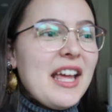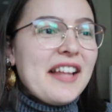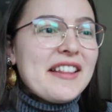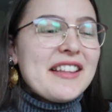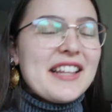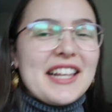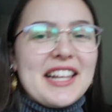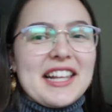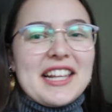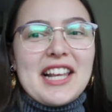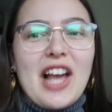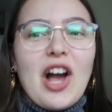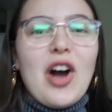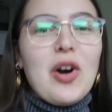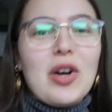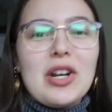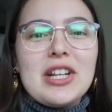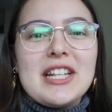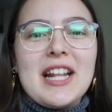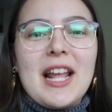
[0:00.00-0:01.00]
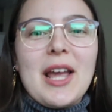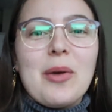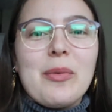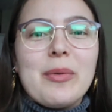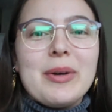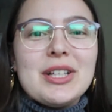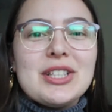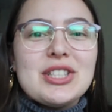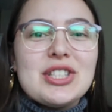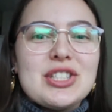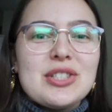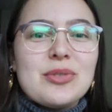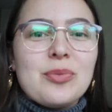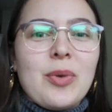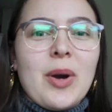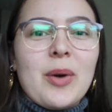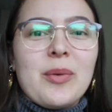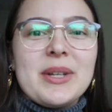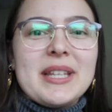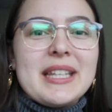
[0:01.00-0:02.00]
this is a holiday
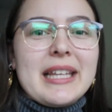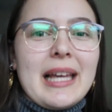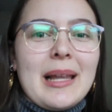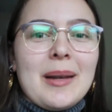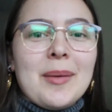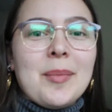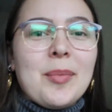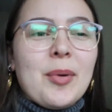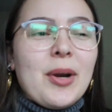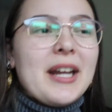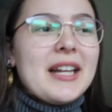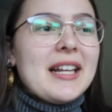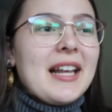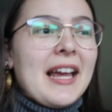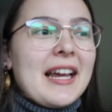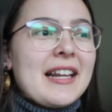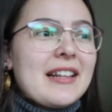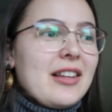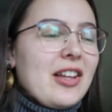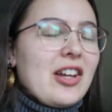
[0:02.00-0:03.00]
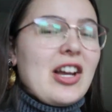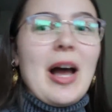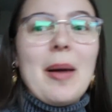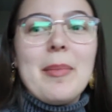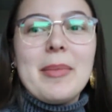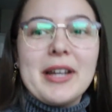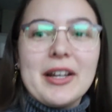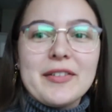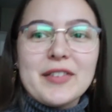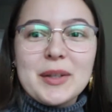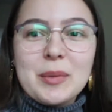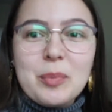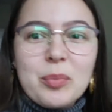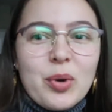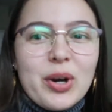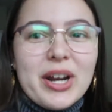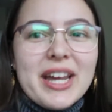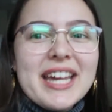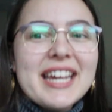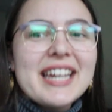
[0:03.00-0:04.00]
where we celebrate like the coming of
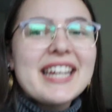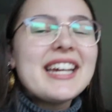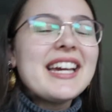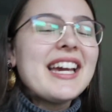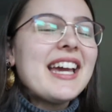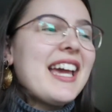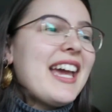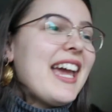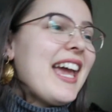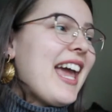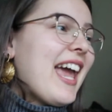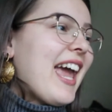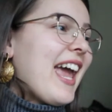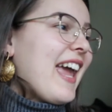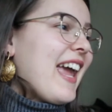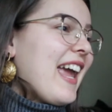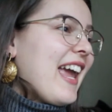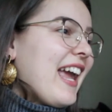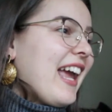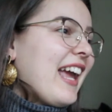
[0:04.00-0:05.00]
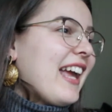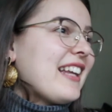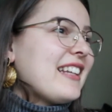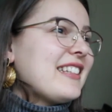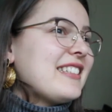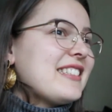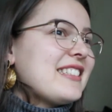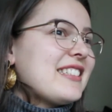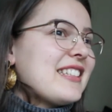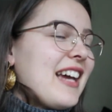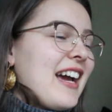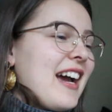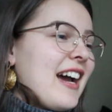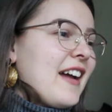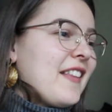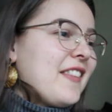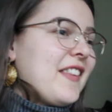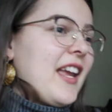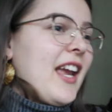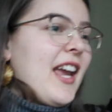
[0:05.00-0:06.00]
spring, and
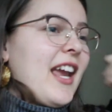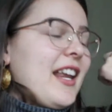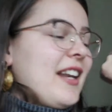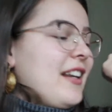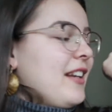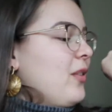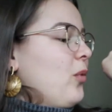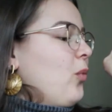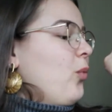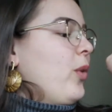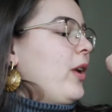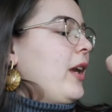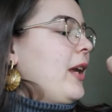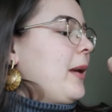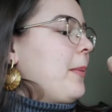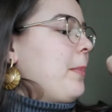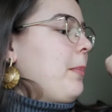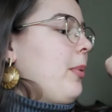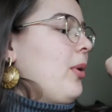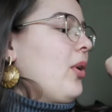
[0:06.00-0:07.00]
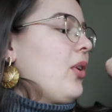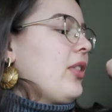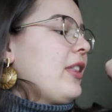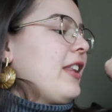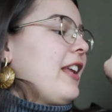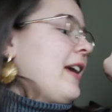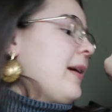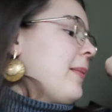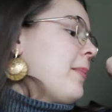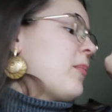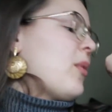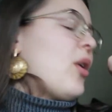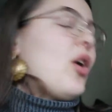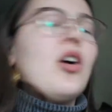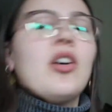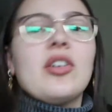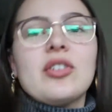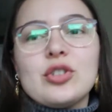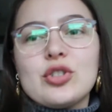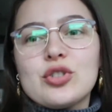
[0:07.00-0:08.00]
then we put them
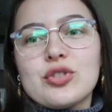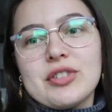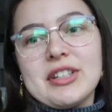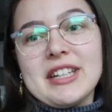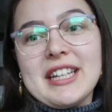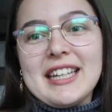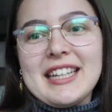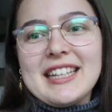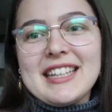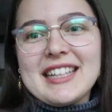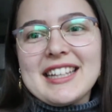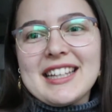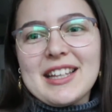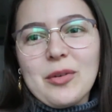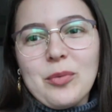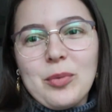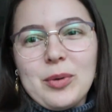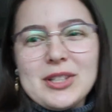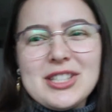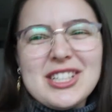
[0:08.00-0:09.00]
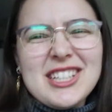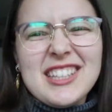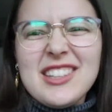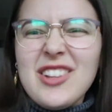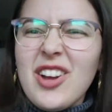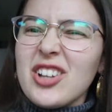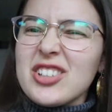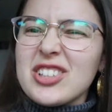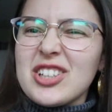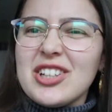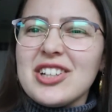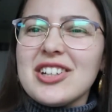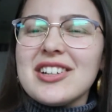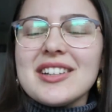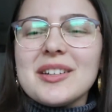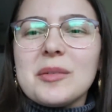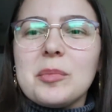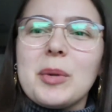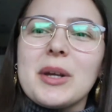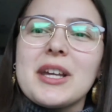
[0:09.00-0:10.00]
on trees, which is not
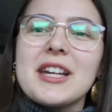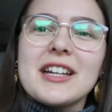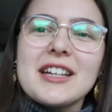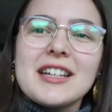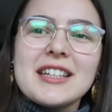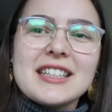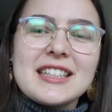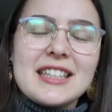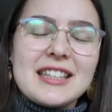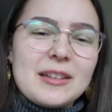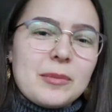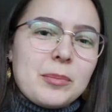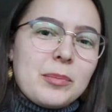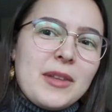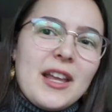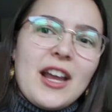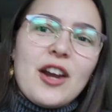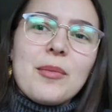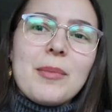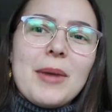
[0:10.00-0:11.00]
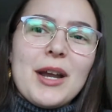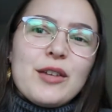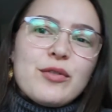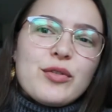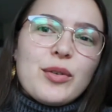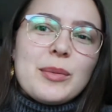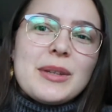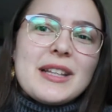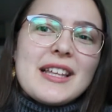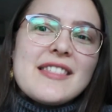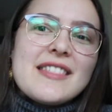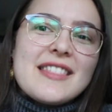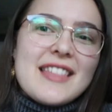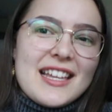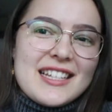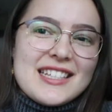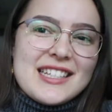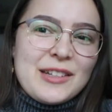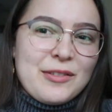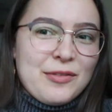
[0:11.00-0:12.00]
good because they're made from
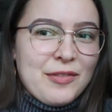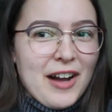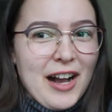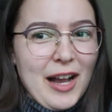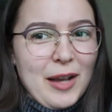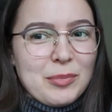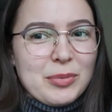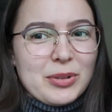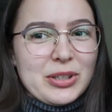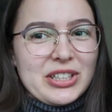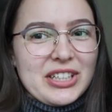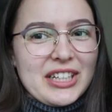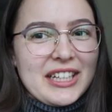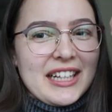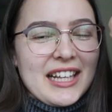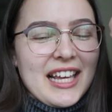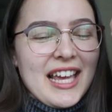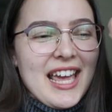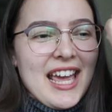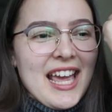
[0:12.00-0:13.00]
synthetic fibers.